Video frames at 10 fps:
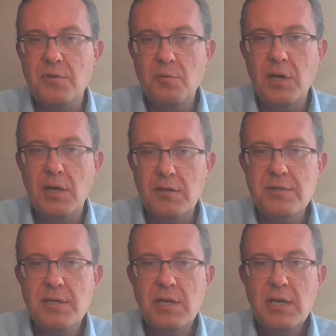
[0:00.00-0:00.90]
to the
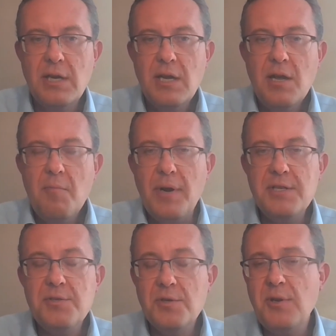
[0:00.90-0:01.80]
world, but
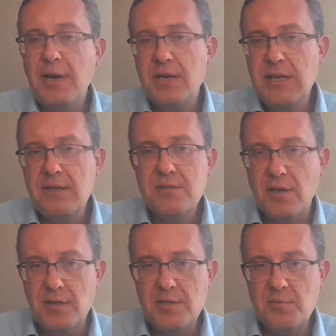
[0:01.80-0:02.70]
it's also had a
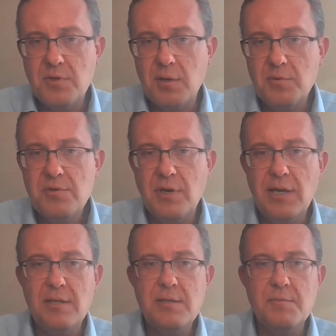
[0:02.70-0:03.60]
downside in terms of global
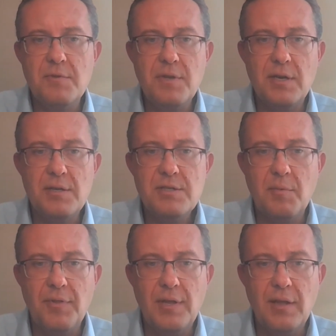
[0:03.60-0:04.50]
trade, in terms of some
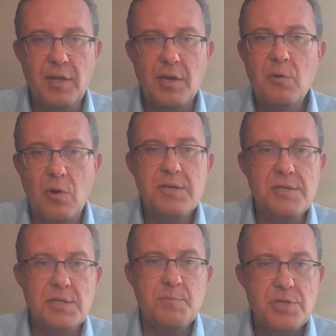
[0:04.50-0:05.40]
of the inequalities
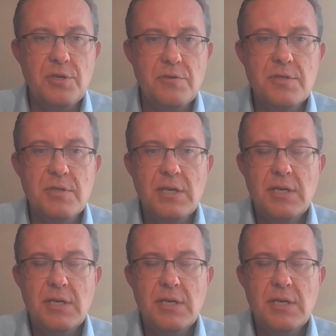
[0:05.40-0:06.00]
it's produced.